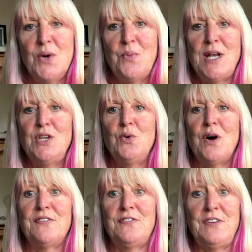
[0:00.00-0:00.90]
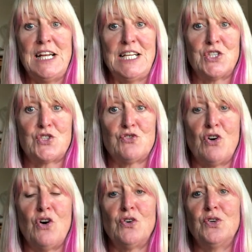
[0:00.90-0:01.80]
When you are feeling
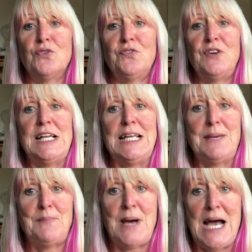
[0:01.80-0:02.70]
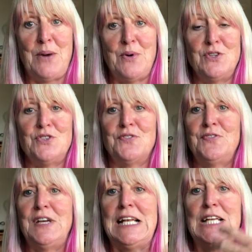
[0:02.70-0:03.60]
strong, you're feeling empowered, you're
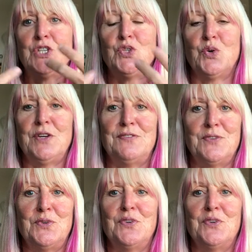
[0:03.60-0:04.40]
feeling joyful,